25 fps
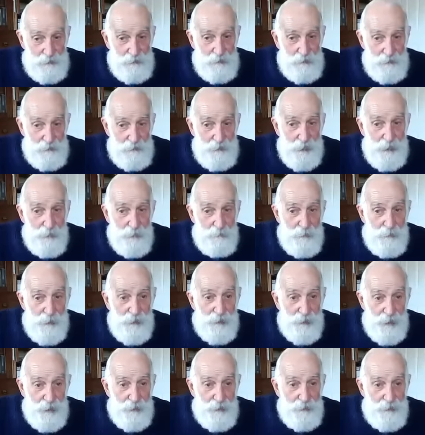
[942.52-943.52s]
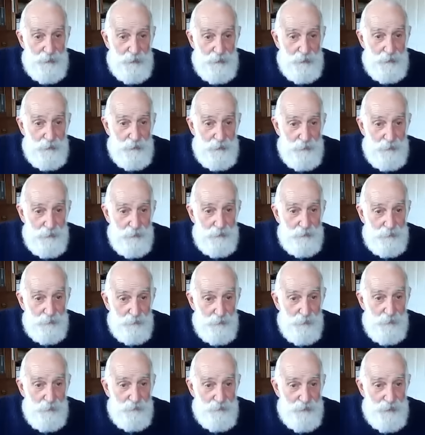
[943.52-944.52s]
I recommend that to
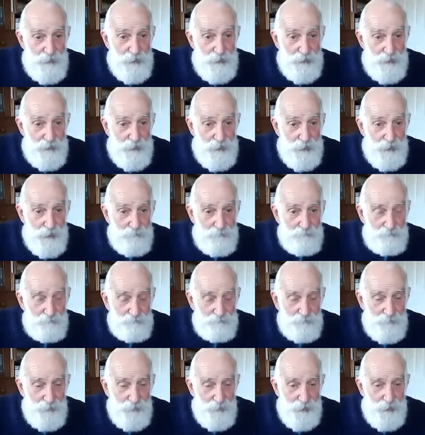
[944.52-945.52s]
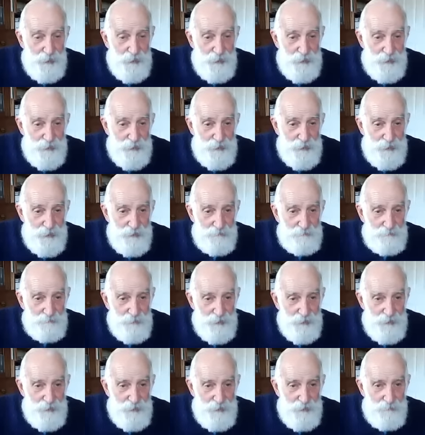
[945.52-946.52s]
whoever's listening to this.
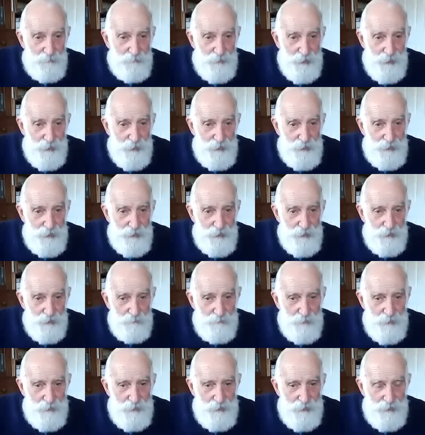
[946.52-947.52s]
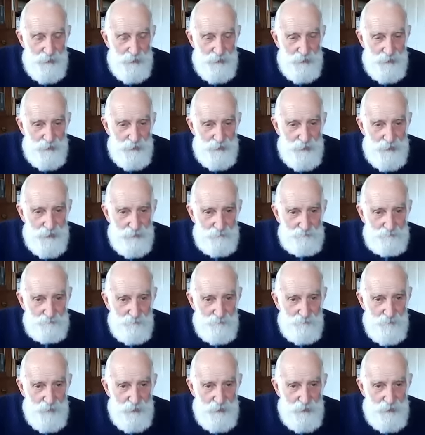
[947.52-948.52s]
Determination, my dears.
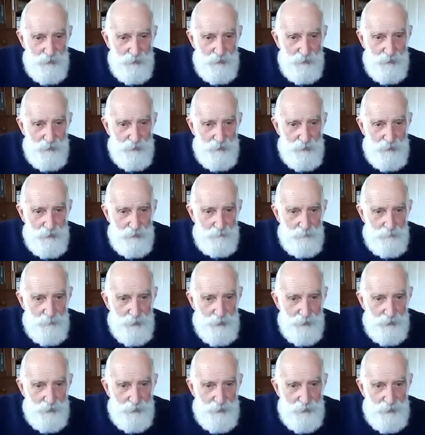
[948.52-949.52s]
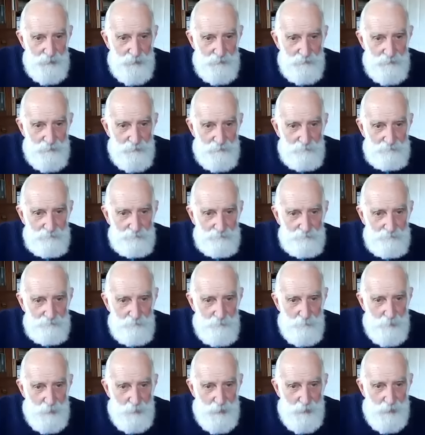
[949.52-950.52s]
Keep going.
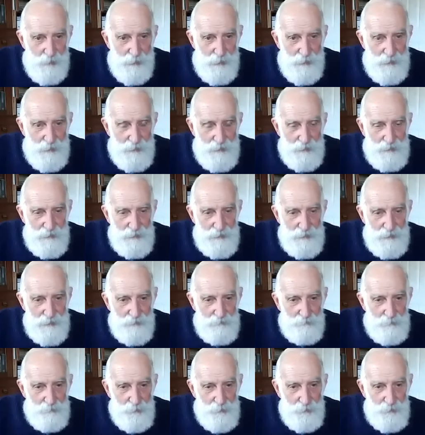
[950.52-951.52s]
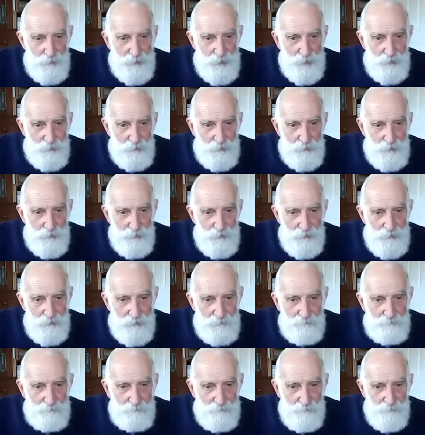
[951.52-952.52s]
Keep plodding
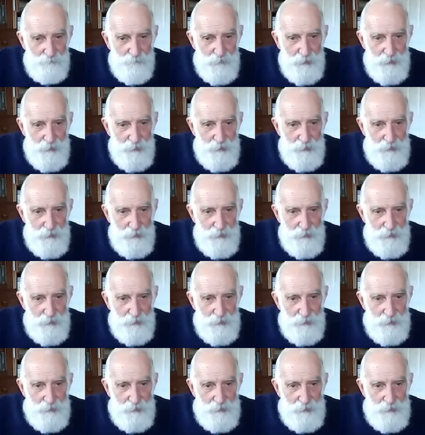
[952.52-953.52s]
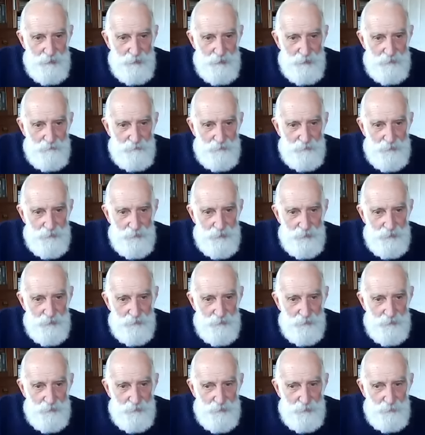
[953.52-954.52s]
on. Even
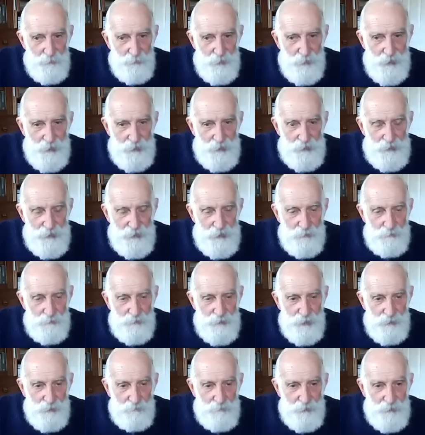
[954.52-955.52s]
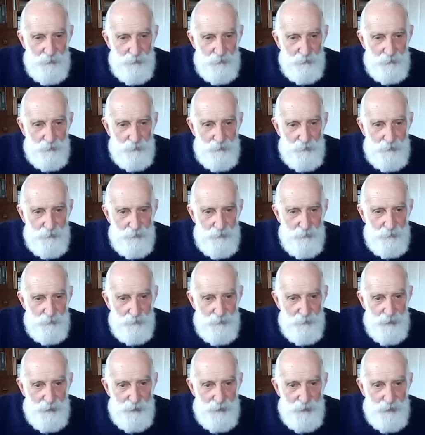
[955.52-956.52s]
though the way seems uphill and you're not
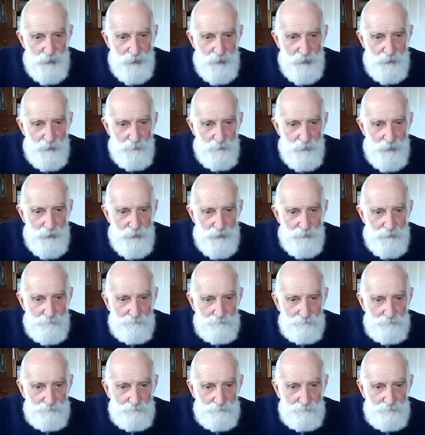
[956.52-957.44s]
getting anywhere,